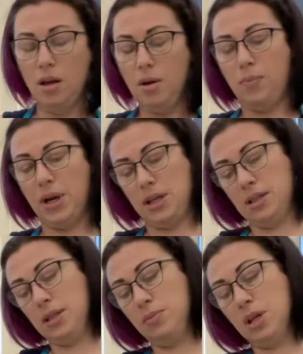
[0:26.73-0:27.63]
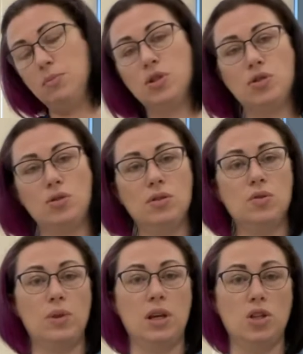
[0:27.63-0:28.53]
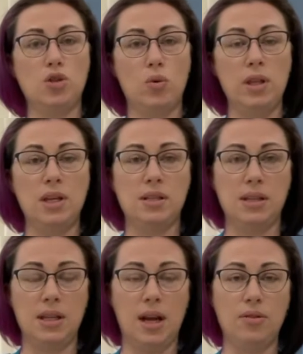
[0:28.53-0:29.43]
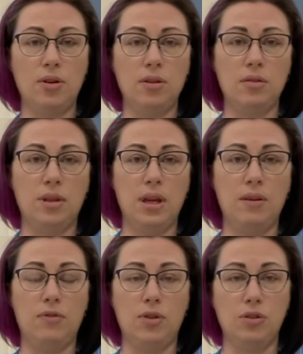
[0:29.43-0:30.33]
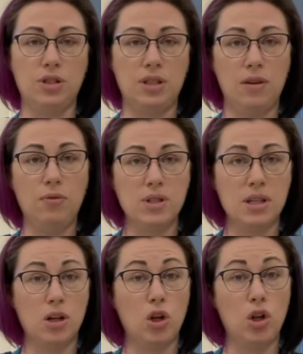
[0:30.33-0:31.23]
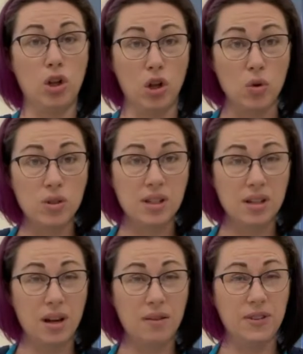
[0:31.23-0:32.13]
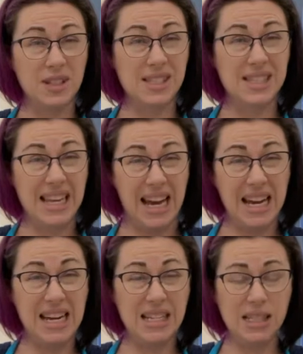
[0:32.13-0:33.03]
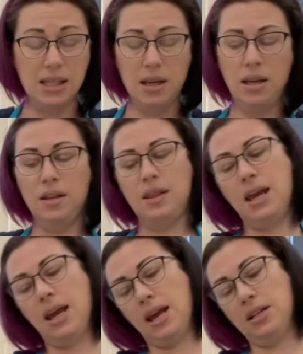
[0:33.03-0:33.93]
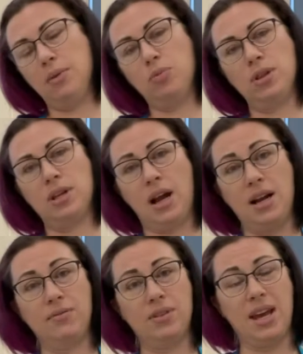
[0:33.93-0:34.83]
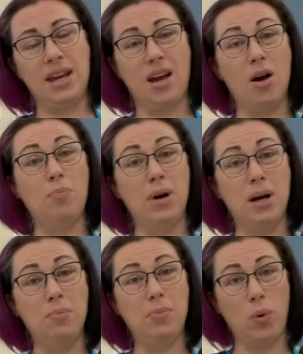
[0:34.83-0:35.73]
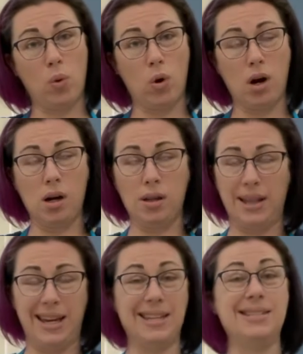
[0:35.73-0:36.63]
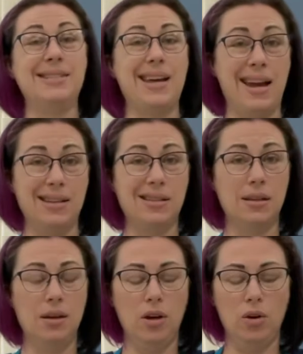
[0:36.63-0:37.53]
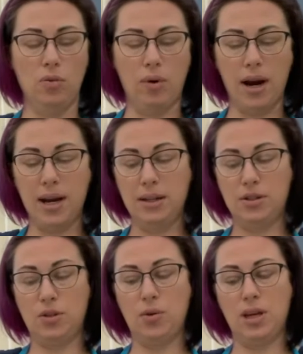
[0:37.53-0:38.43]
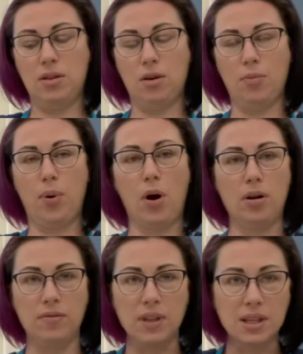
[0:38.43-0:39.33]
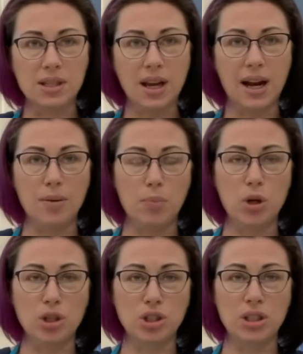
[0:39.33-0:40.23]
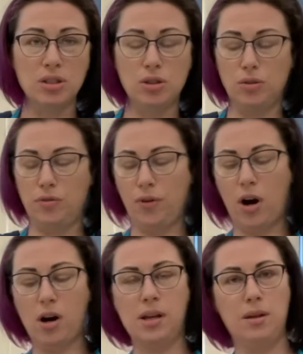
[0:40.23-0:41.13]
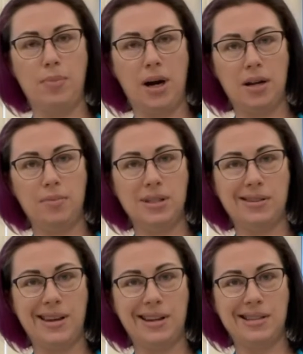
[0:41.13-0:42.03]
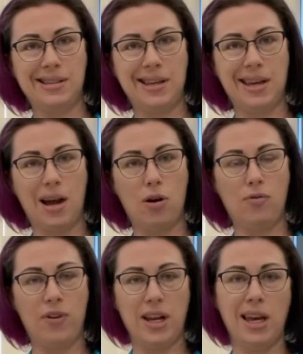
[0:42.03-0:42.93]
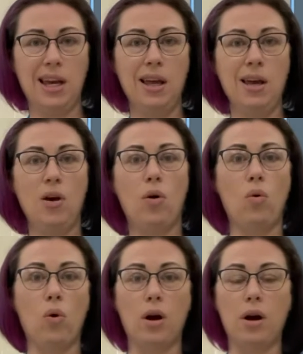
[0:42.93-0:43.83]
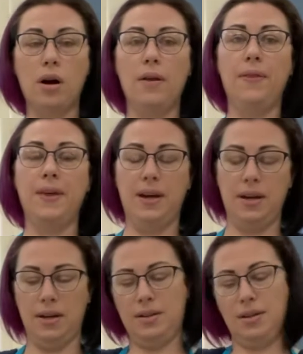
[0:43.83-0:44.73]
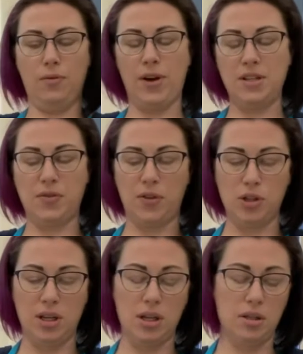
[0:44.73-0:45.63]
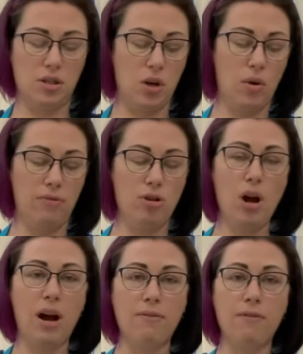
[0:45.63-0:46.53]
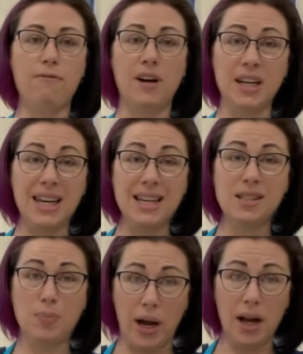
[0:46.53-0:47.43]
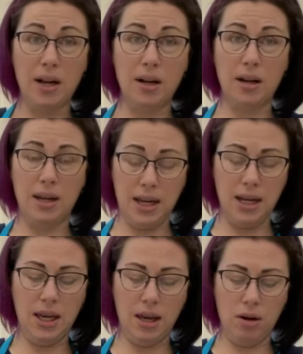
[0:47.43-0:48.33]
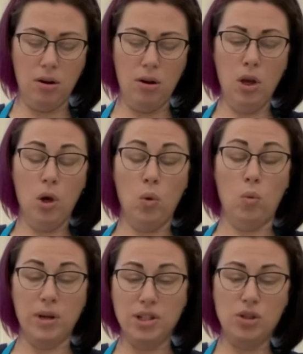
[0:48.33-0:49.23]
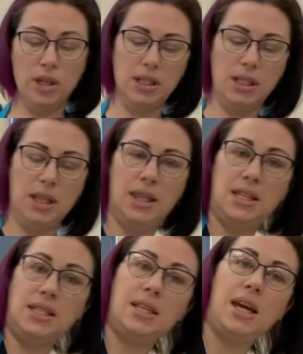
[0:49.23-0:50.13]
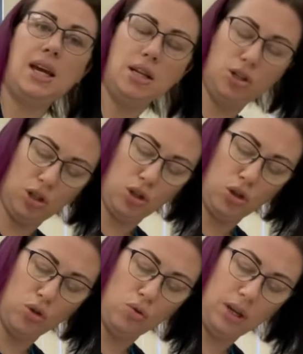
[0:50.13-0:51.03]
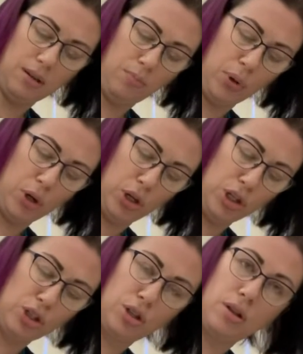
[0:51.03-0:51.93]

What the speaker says: But sometimes students, when they join these together, if their stuff wasn't close enough in size, they end up with kind of like a bump or like a dent, right? So either part of this kind of pushed in too far and the bottom is like sticking out funny, or the, vice versa. So if you have a funky spot in here, once you get to this stage, you can push